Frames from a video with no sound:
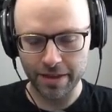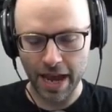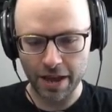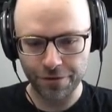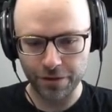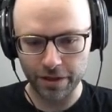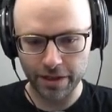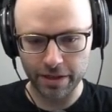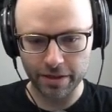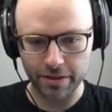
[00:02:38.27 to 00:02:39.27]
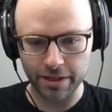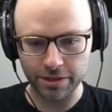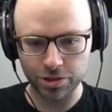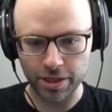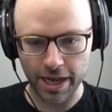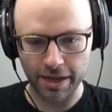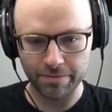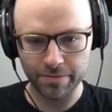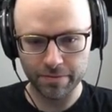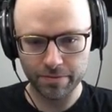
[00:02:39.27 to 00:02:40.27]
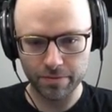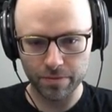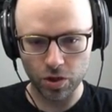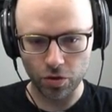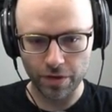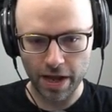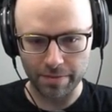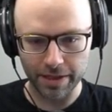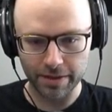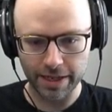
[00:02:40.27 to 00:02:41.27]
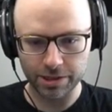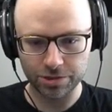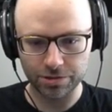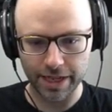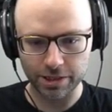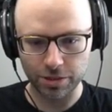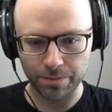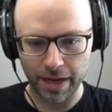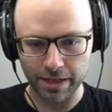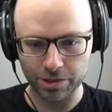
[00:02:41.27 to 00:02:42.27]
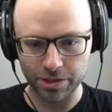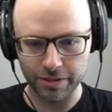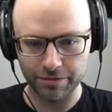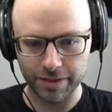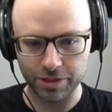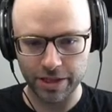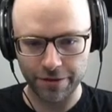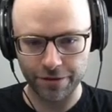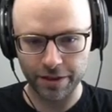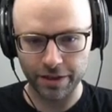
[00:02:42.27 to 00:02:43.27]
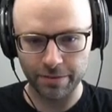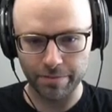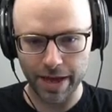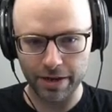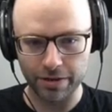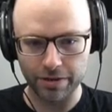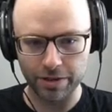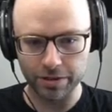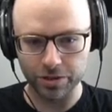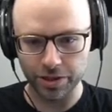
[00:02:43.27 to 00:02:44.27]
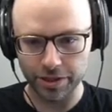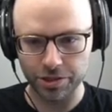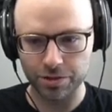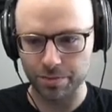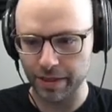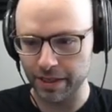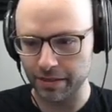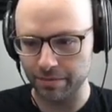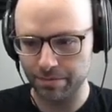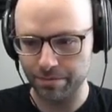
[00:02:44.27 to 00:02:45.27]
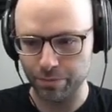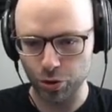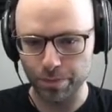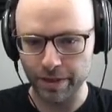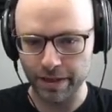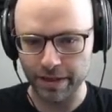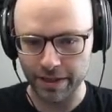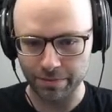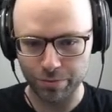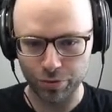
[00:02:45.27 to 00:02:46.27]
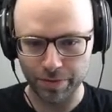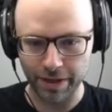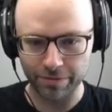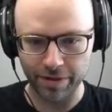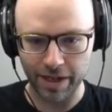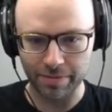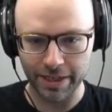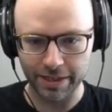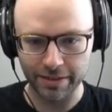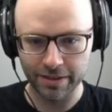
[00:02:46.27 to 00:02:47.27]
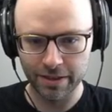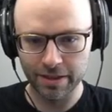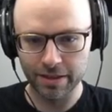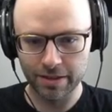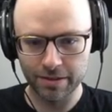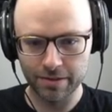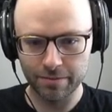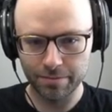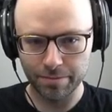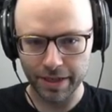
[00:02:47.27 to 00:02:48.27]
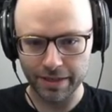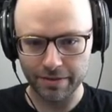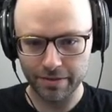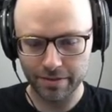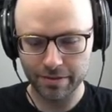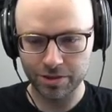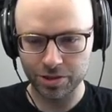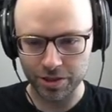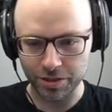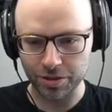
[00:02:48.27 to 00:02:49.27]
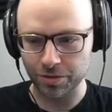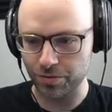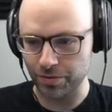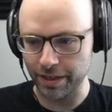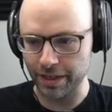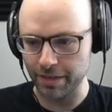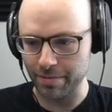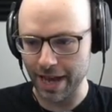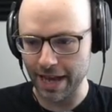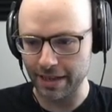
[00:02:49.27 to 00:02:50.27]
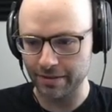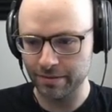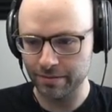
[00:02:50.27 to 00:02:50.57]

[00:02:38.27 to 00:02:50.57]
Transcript: Thankfully, this time, no vomit. That's a positive. It's definitely better to just be pooping than pooping and vomiting. But still really bad.